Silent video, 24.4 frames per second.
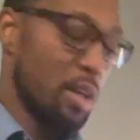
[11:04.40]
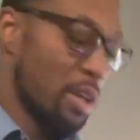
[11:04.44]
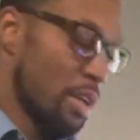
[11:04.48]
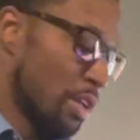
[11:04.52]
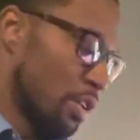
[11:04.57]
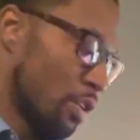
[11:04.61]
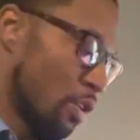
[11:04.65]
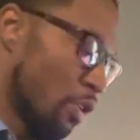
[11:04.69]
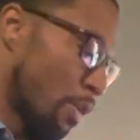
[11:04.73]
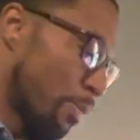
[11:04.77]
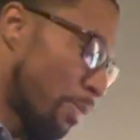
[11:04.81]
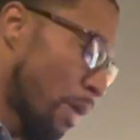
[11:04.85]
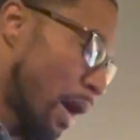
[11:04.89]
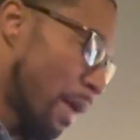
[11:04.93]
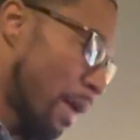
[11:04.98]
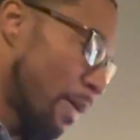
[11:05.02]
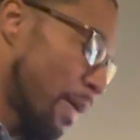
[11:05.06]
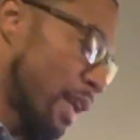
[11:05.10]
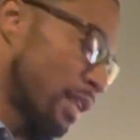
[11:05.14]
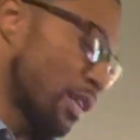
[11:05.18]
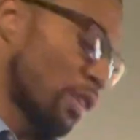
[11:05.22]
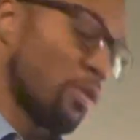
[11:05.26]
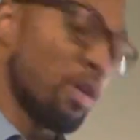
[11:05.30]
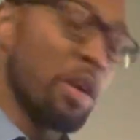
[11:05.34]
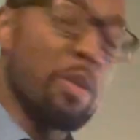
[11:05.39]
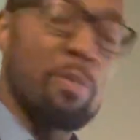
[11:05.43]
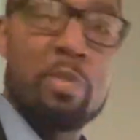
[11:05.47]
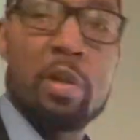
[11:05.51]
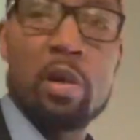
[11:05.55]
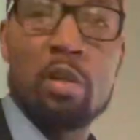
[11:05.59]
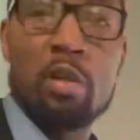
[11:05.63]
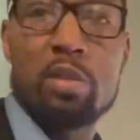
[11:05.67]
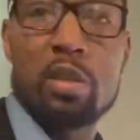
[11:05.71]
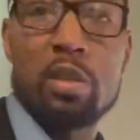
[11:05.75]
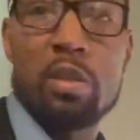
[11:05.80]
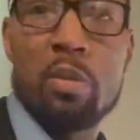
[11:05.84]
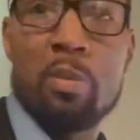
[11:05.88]
You'll probably have to
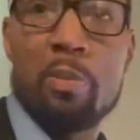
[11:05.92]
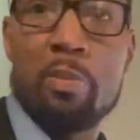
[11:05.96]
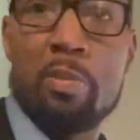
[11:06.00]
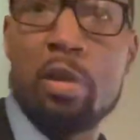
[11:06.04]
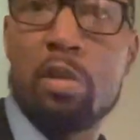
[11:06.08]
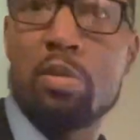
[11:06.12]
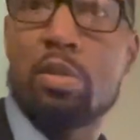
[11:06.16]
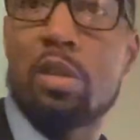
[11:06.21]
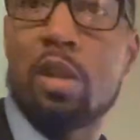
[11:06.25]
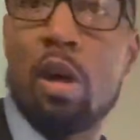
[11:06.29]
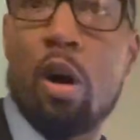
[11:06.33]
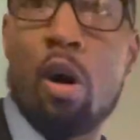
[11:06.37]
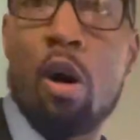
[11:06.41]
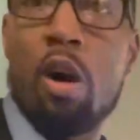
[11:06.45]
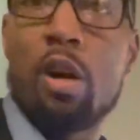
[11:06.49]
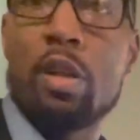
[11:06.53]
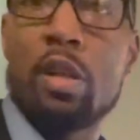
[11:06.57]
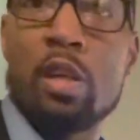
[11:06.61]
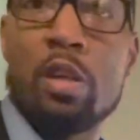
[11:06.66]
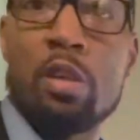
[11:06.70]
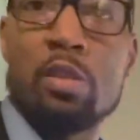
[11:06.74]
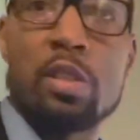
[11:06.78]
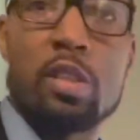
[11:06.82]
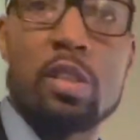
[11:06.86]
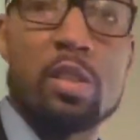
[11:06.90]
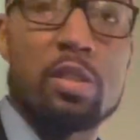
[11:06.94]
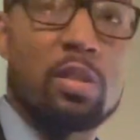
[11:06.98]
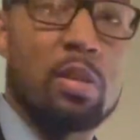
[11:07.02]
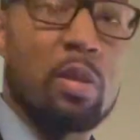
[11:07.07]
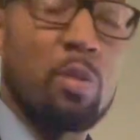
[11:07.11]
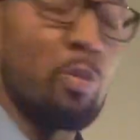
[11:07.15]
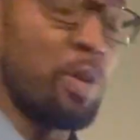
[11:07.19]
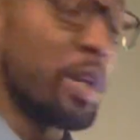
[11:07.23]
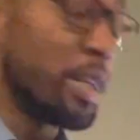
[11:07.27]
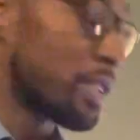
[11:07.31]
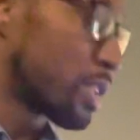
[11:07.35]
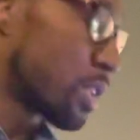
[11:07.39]
rebuild the audio
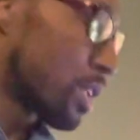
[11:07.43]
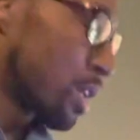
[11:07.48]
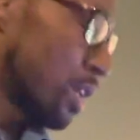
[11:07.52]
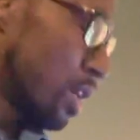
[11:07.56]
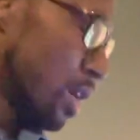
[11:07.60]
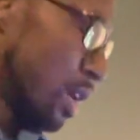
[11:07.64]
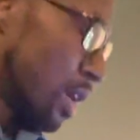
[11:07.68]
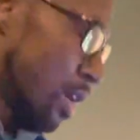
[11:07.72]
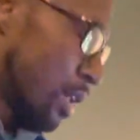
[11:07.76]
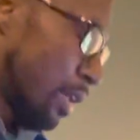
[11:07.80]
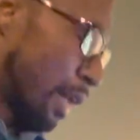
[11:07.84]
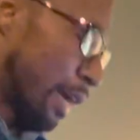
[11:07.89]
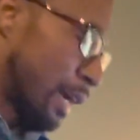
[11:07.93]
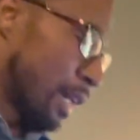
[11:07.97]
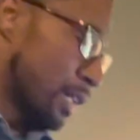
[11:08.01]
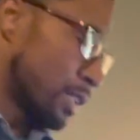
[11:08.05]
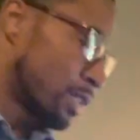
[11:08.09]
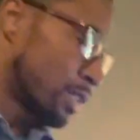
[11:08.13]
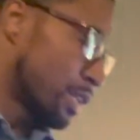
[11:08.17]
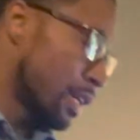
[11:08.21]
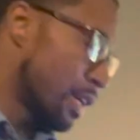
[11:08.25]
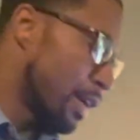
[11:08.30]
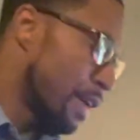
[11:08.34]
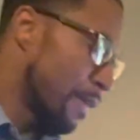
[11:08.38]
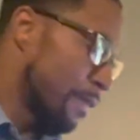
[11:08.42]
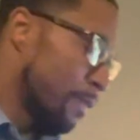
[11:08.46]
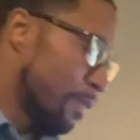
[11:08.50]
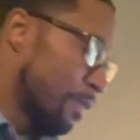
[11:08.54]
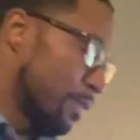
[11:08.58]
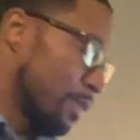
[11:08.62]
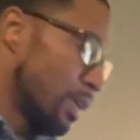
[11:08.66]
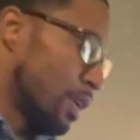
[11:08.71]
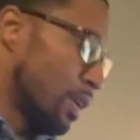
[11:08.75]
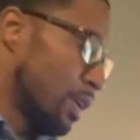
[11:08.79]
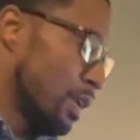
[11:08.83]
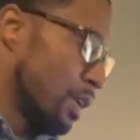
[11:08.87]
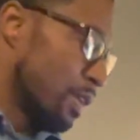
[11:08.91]
system, which, like I said,
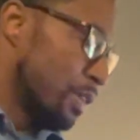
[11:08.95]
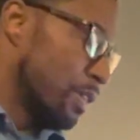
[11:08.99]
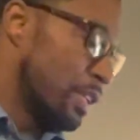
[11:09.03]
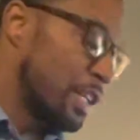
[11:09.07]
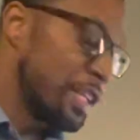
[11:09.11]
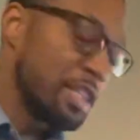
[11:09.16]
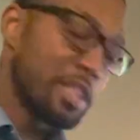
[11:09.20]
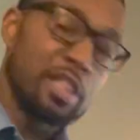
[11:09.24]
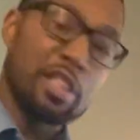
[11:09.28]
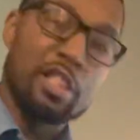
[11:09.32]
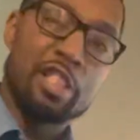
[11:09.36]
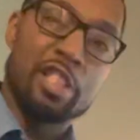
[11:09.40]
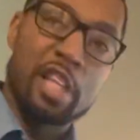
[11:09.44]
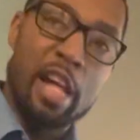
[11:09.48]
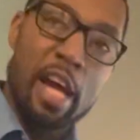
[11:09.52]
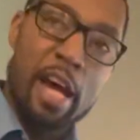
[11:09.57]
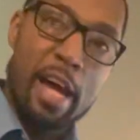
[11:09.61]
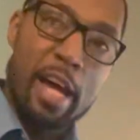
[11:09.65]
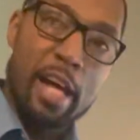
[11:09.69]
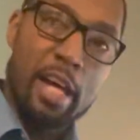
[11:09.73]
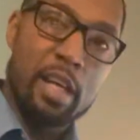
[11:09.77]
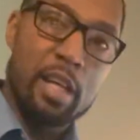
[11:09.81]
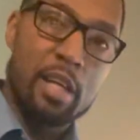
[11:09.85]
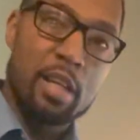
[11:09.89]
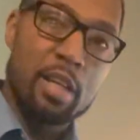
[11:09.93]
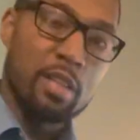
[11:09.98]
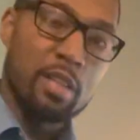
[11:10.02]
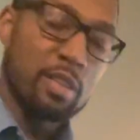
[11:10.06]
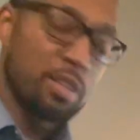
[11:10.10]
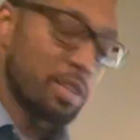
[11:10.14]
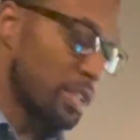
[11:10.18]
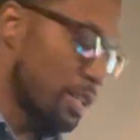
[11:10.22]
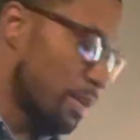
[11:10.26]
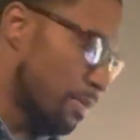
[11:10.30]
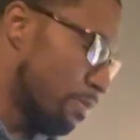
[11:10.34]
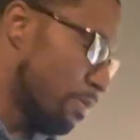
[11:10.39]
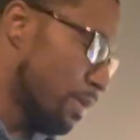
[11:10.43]
this jack
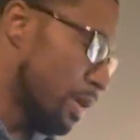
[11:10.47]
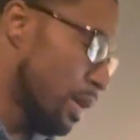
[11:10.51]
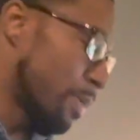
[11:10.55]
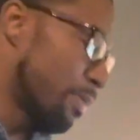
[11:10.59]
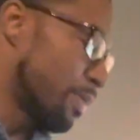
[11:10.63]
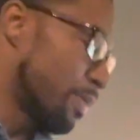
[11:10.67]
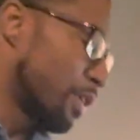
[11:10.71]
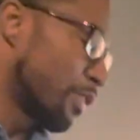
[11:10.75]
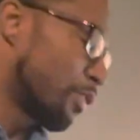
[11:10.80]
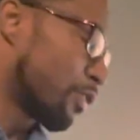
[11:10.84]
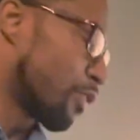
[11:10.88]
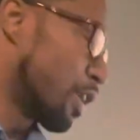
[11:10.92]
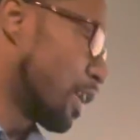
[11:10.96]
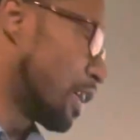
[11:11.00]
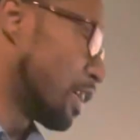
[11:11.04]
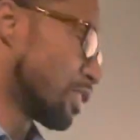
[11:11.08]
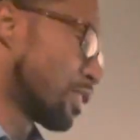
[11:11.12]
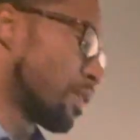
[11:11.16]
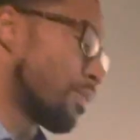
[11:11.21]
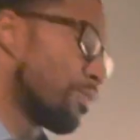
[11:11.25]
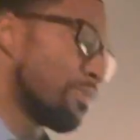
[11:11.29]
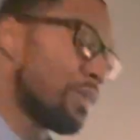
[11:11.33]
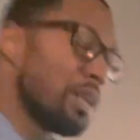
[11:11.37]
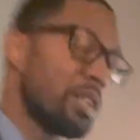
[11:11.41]
shouldn't be up in the front. It should be